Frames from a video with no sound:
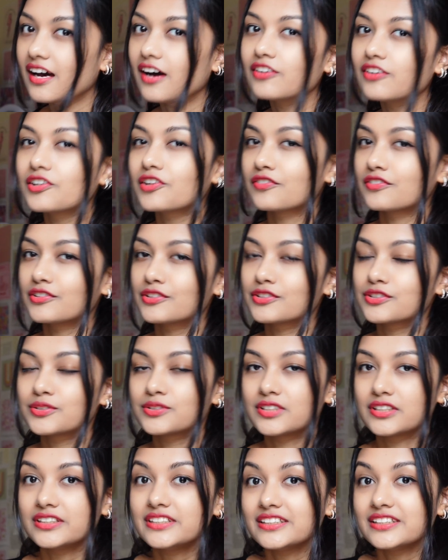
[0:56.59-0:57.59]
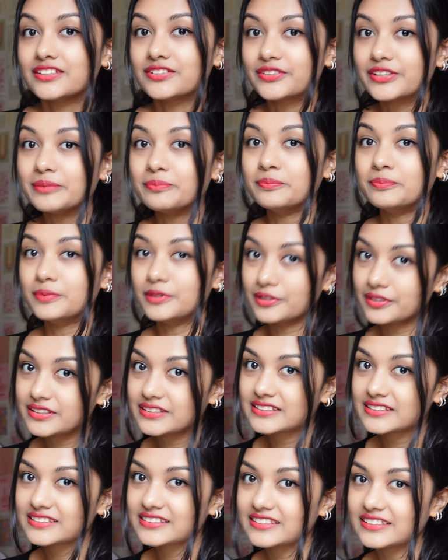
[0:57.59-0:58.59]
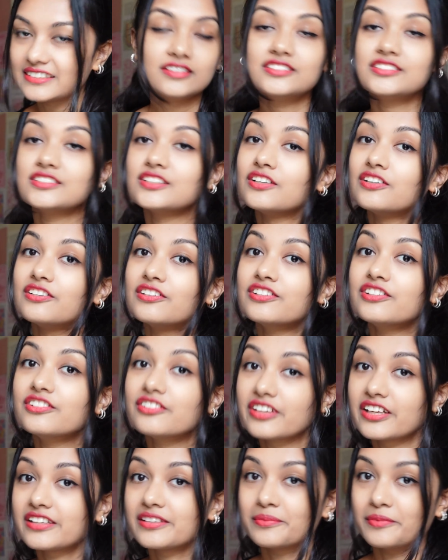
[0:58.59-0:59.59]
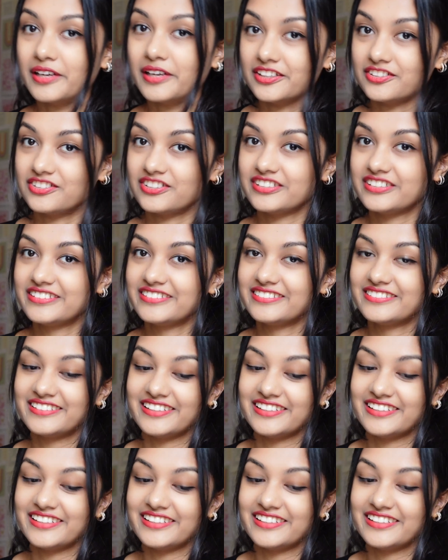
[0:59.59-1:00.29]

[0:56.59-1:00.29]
out of those 33 books. So you can imagine